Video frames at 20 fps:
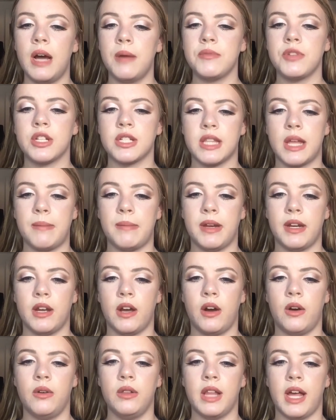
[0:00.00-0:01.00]
just let me
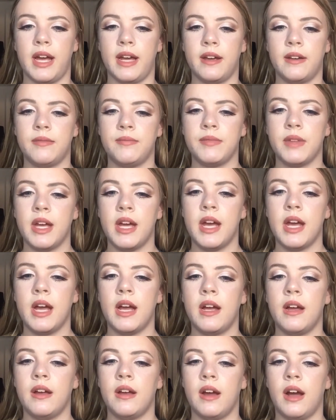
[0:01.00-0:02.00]
know. Like,
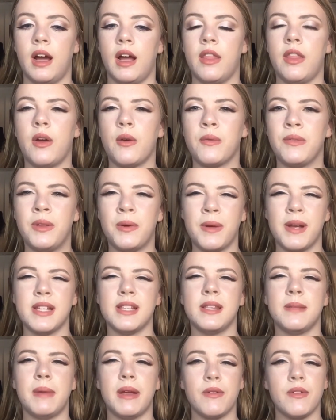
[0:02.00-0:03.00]
the
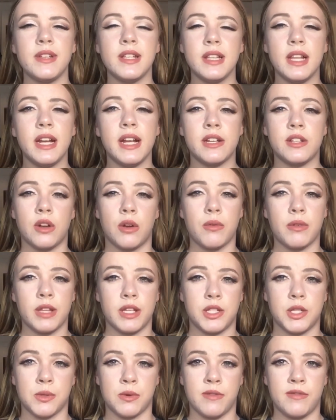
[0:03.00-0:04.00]
main reason that I don't
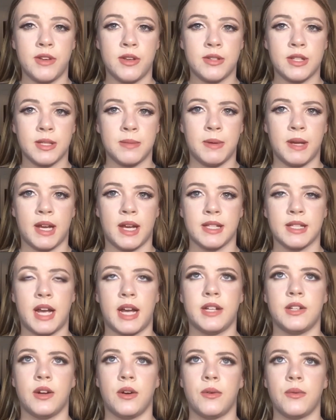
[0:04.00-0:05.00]
really do reviews is because
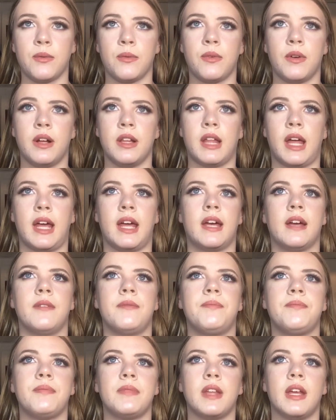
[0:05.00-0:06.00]
I don't like
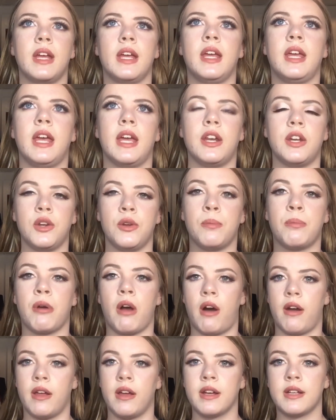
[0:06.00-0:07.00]
get new
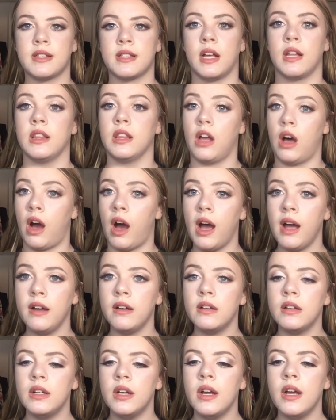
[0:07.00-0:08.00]
products a lot,
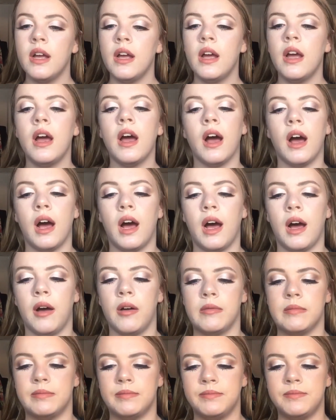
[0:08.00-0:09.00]

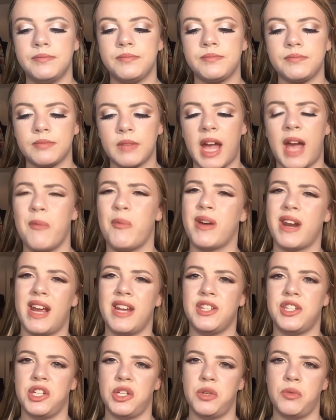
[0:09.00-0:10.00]
and when
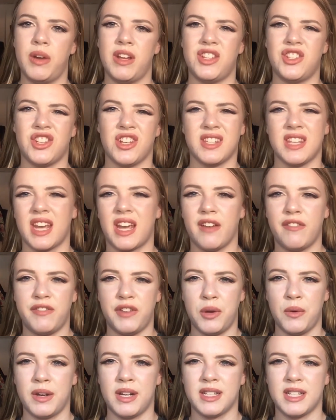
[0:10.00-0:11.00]
I do, it's just like a
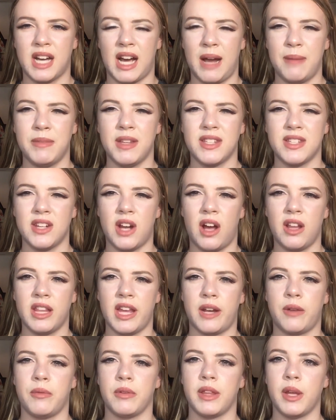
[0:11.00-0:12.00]
few at a time that's not
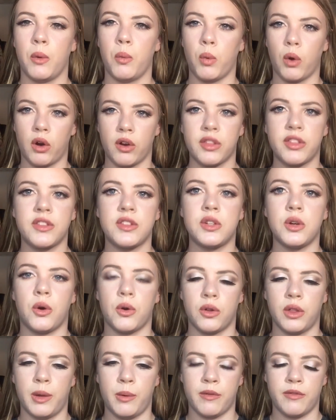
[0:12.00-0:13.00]
like really worth
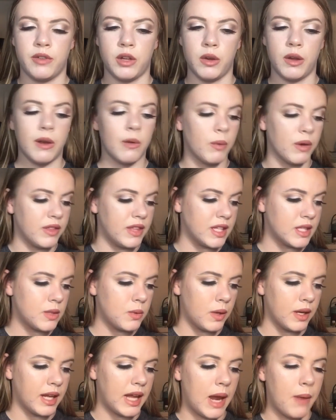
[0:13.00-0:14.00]
totally reviewing, where this
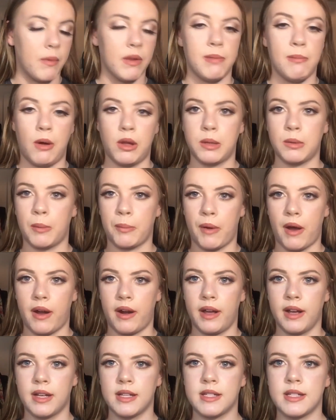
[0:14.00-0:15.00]
one came with multiple
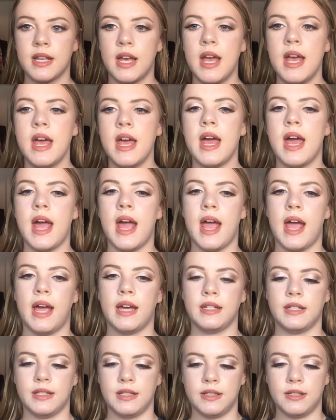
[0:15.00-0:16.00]
products,
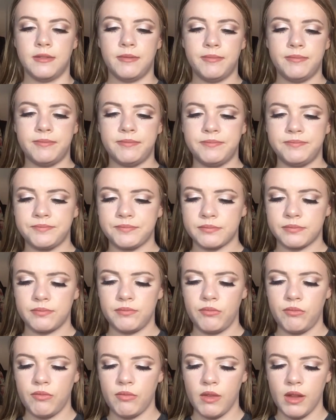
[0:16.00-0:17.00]
and
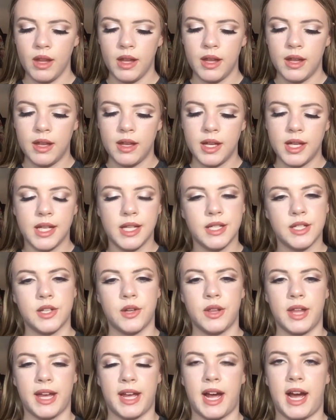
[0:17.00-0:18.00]

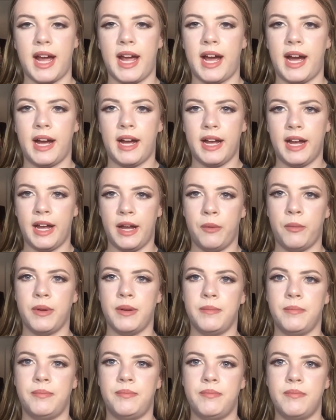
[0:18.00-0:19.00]
so like it
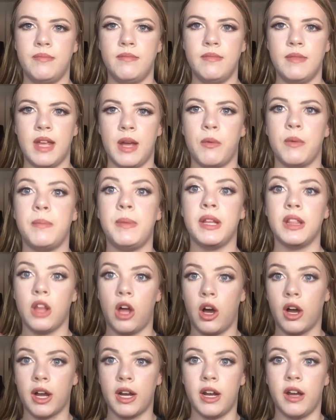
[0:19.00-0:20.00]
would be
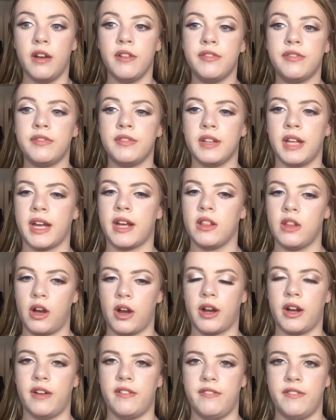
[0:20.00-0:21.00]
long enough, like a
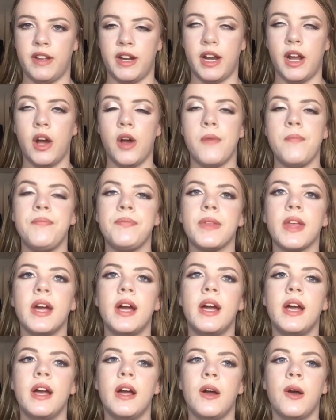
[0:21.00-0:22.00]
long enough video.
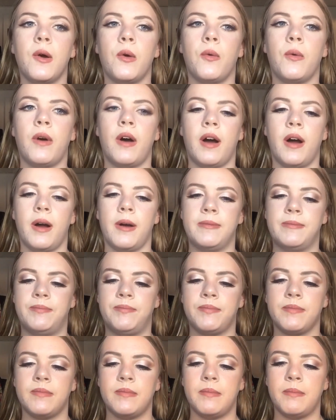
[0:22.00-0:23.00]

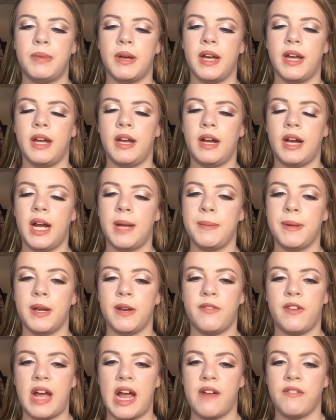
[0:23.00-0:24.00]
But I mean,
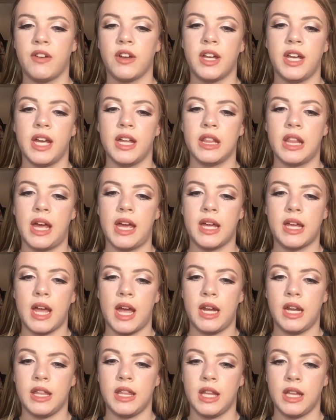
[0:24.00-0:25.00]
if I ever get like
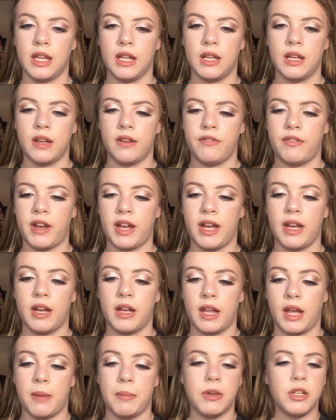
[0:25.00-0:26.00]
anything, if I get
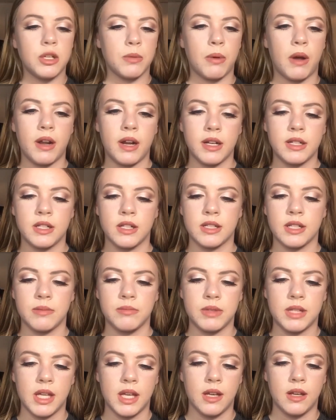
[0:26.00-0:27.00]
like a bunch of products or
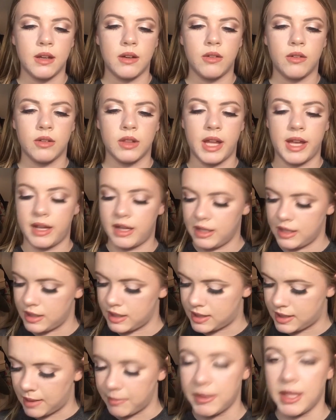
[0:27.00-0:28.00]
something, or like
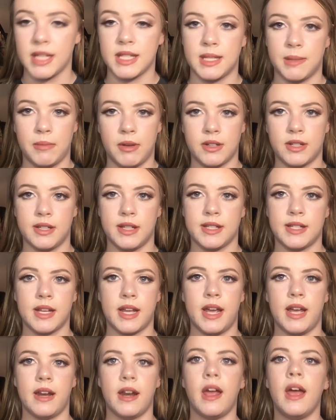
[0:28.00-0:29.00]
something similar to this
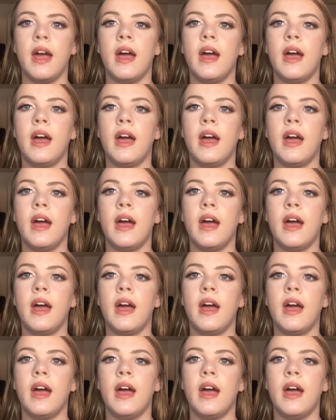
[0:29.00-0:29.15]
again,